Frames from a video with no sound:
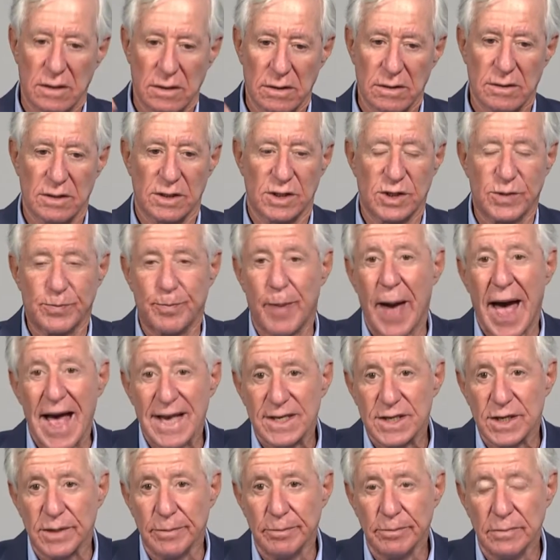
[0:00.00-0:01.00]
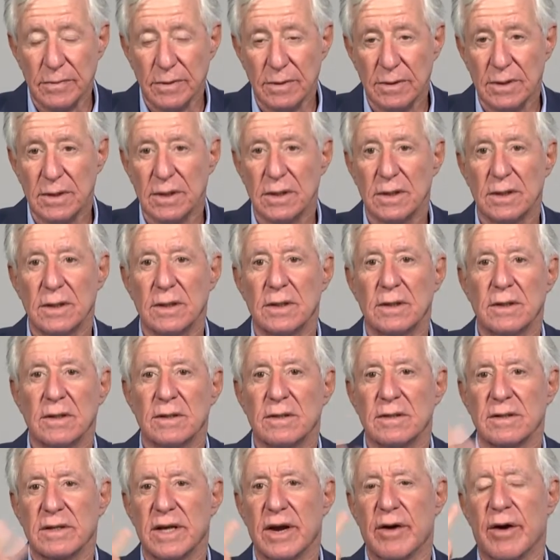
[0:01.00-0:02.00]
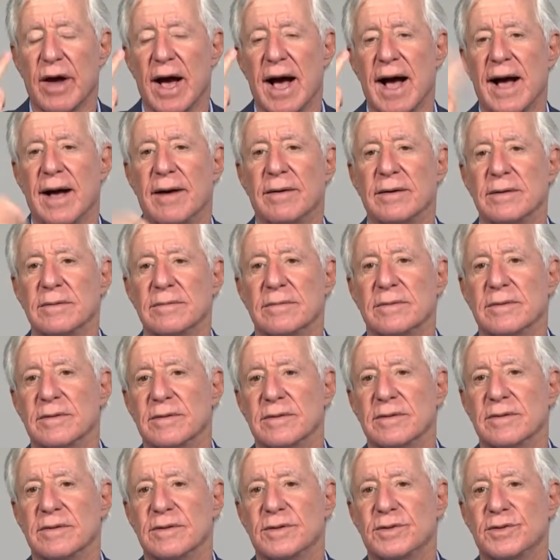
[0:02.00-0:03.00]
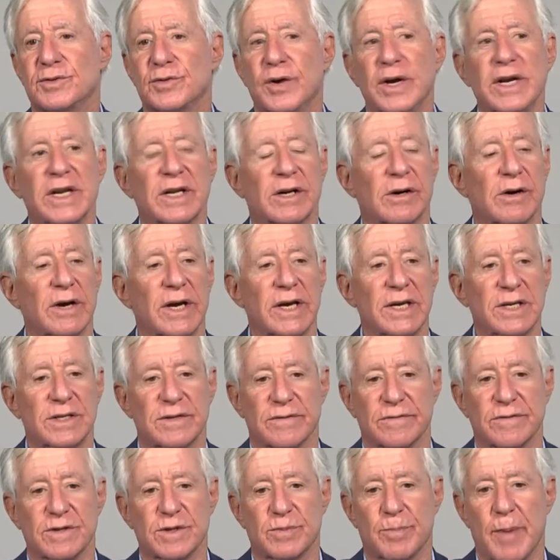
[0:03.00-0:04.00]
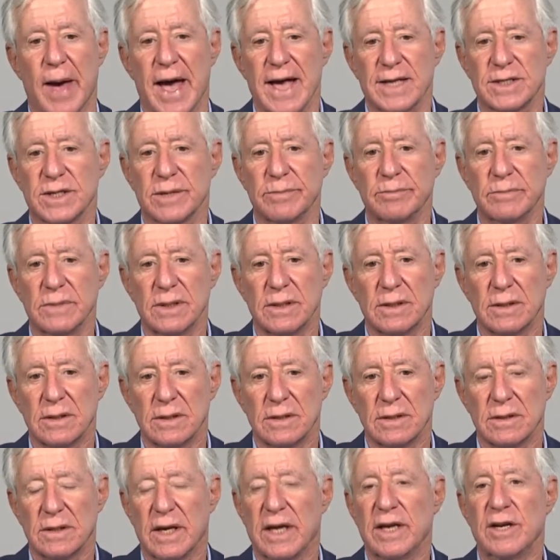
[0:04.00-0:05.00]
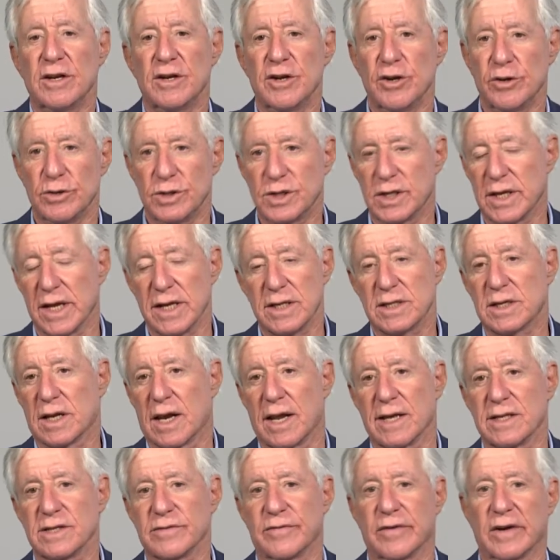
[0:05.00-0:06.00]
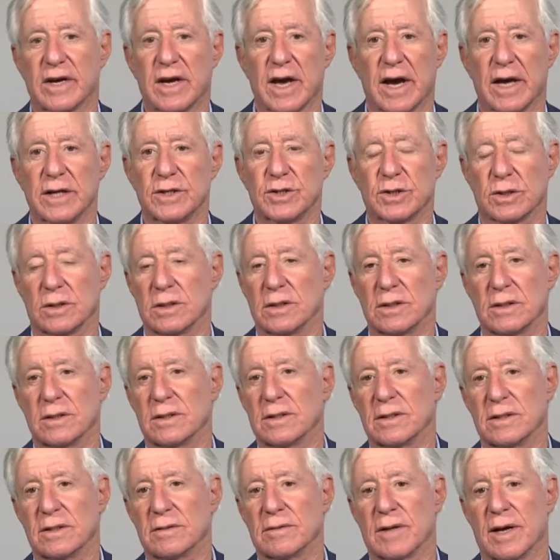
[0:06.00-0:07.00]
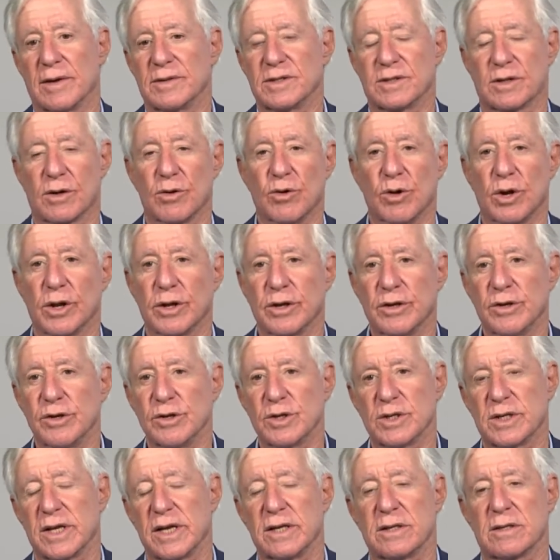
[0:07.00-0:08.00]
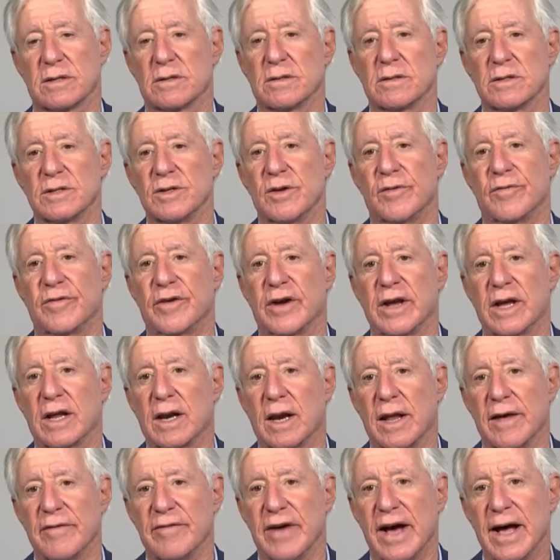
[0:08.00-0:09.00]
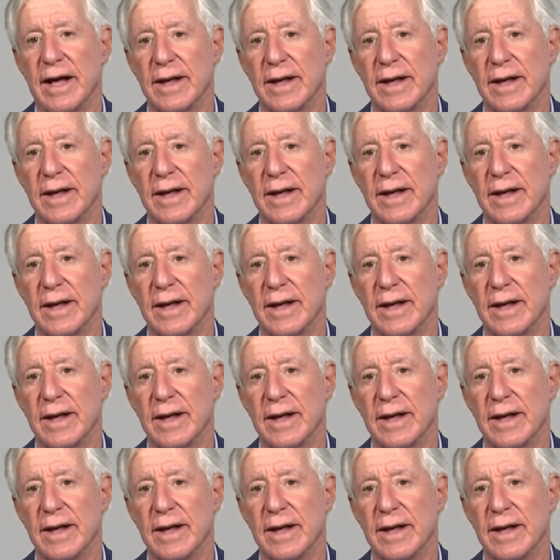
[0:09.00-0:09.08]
spasm. There are 3 degrees of spasm in Newstead's classification, and I call it Newstead's because it's not very clever.